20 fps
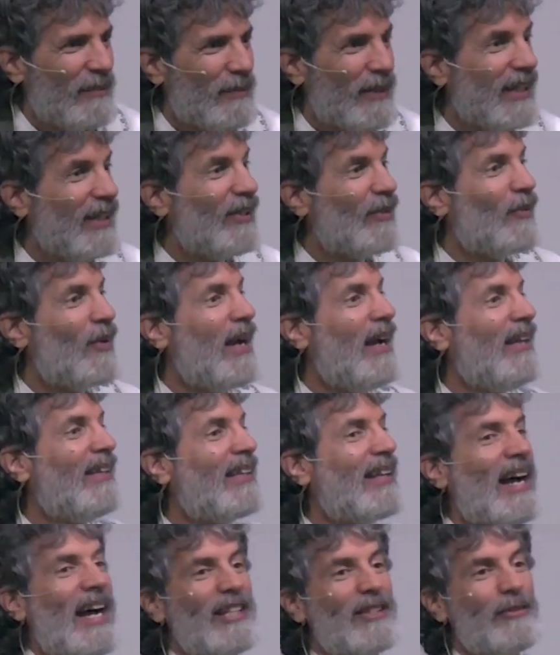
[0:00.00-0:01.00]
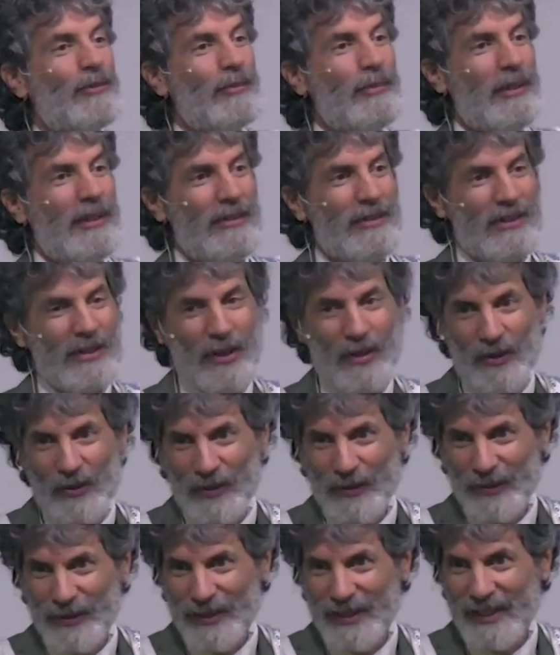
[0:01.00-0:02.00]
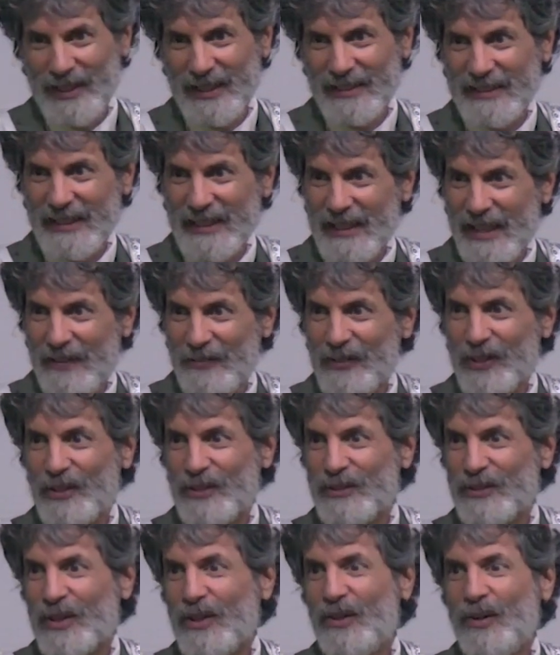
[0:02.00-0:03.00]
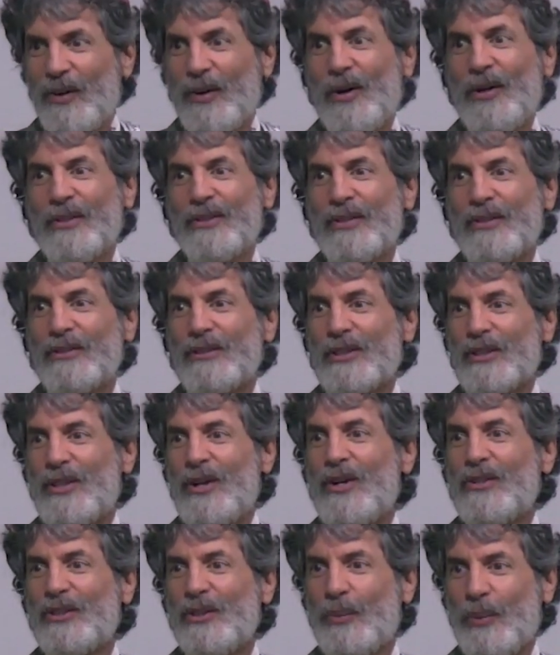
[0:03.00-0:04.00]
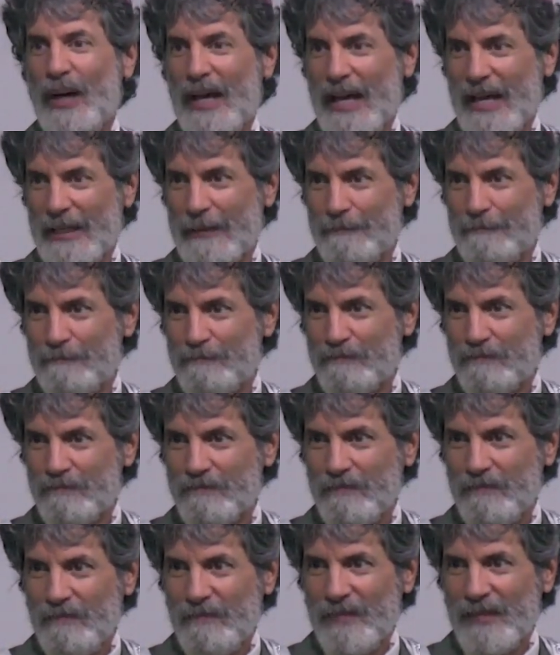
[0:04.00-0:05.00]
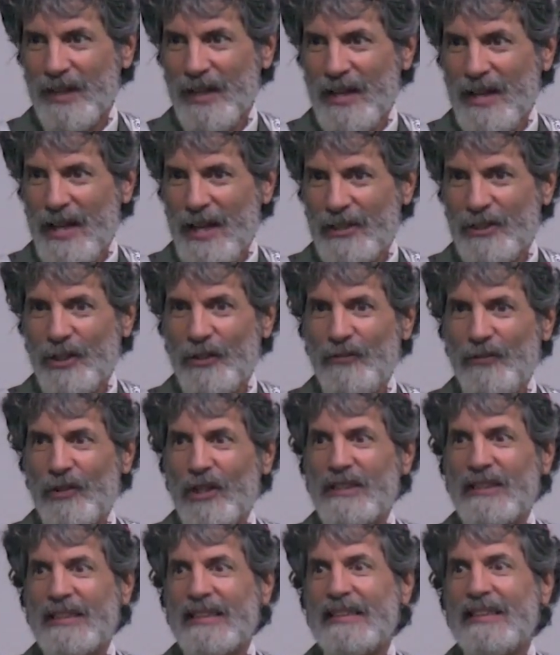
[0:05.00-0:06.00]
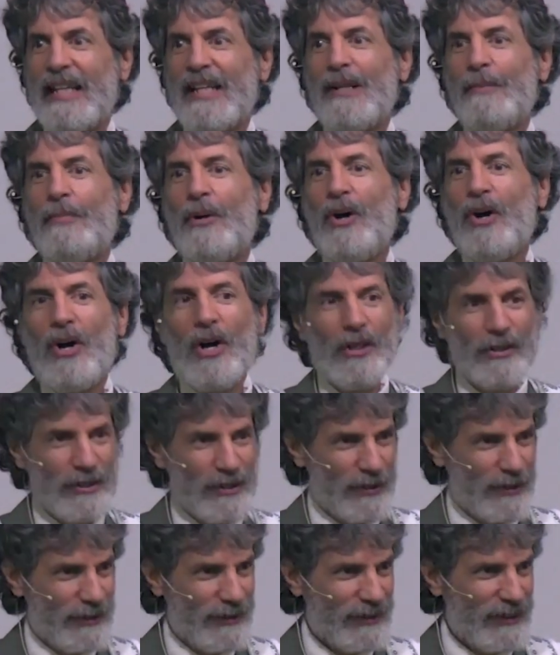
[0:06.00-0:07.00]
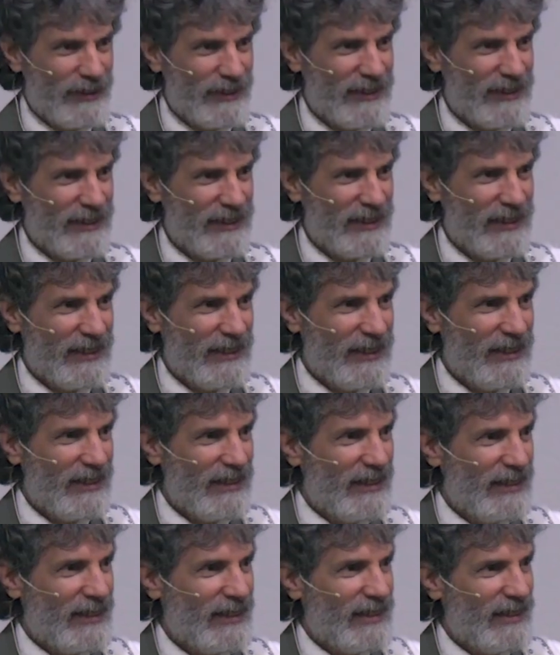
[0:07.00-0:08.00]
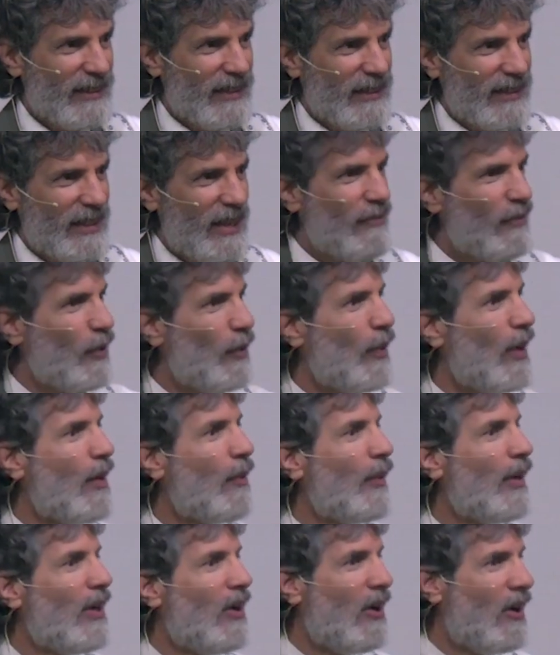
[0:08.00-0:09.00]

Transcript: But either way, the gospel will be told as he left those altars along the way. And it's good for us to set up altars everywhere we